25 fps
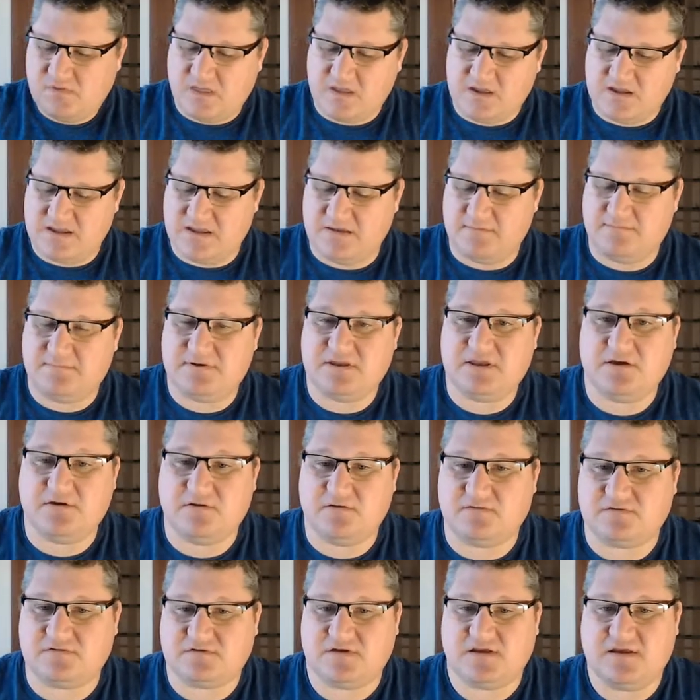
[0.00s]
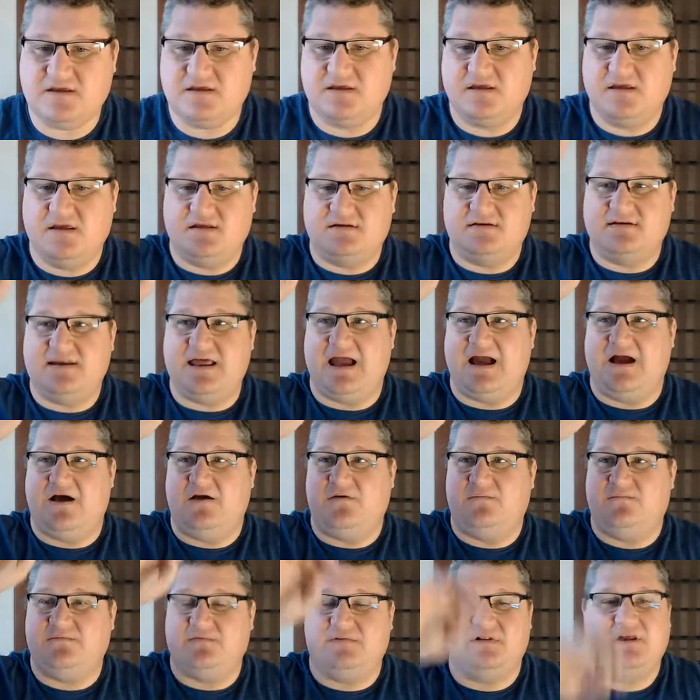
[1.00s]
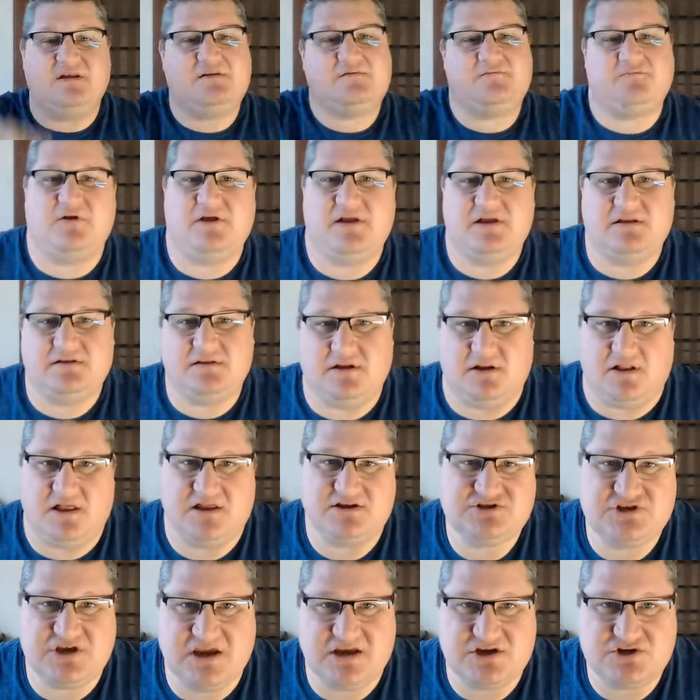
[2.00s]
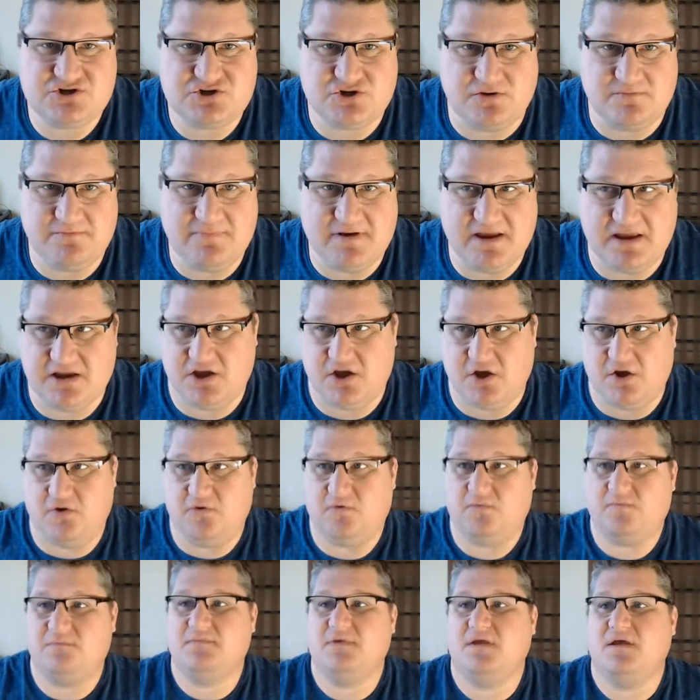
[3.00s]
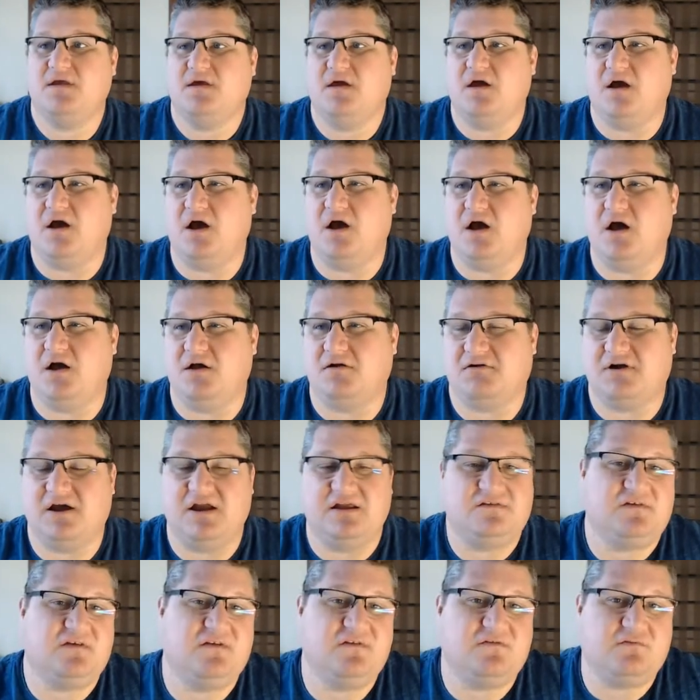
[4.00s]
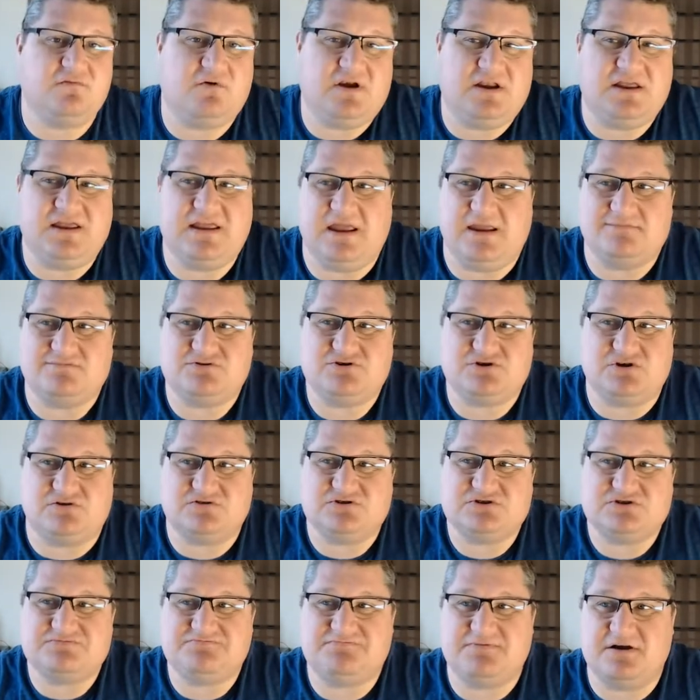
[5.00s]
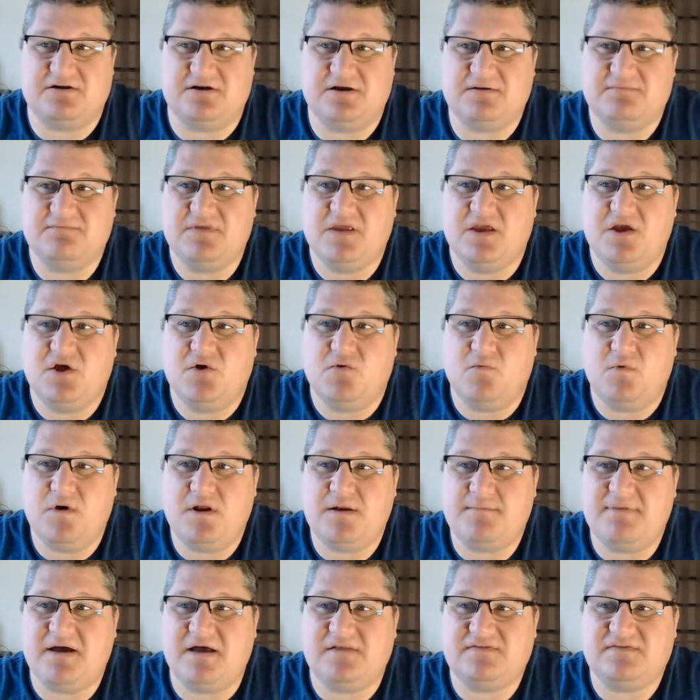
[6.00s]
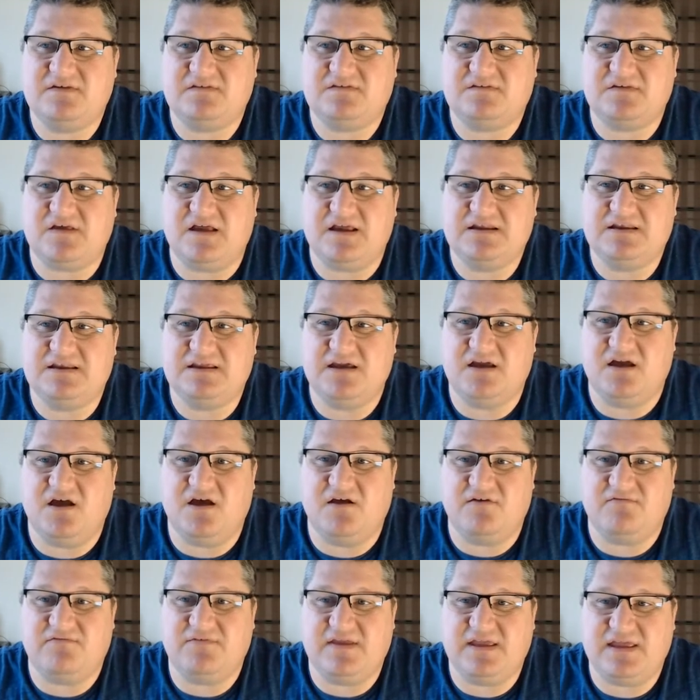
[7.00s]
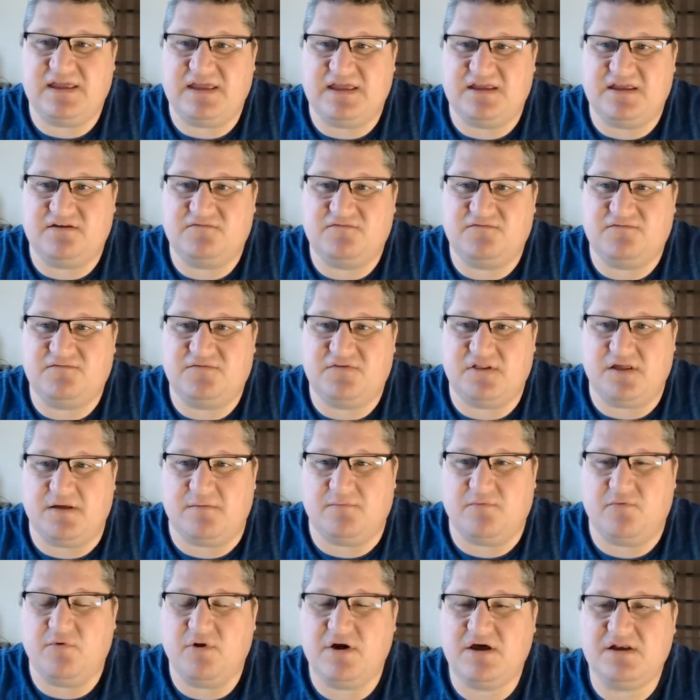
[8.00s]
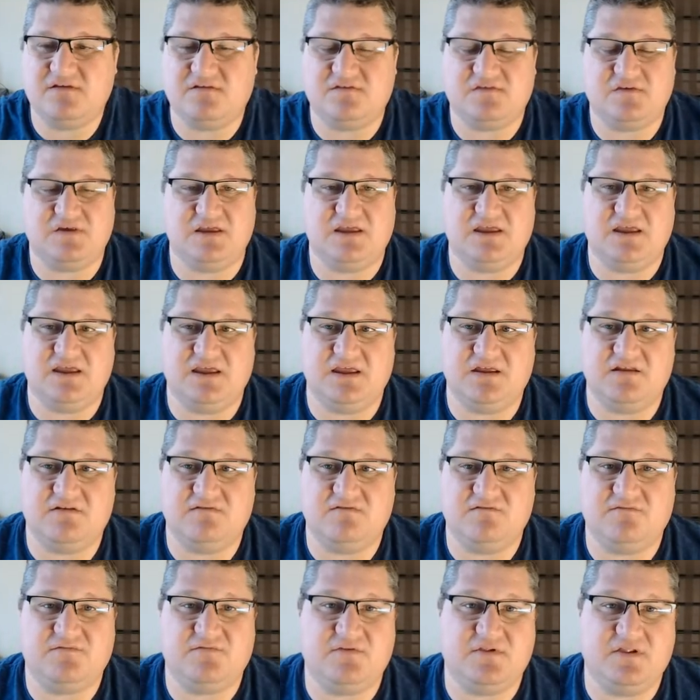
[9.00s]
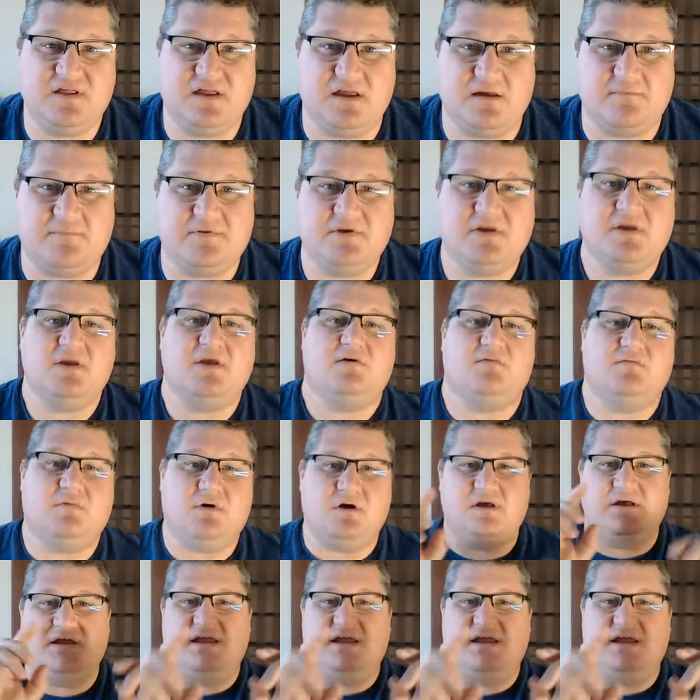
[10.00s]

can be used. Now, let's play a little educational bingo. All right, since we're in a game show spirit, what about this idea of in-flip? What is in-flip? Well,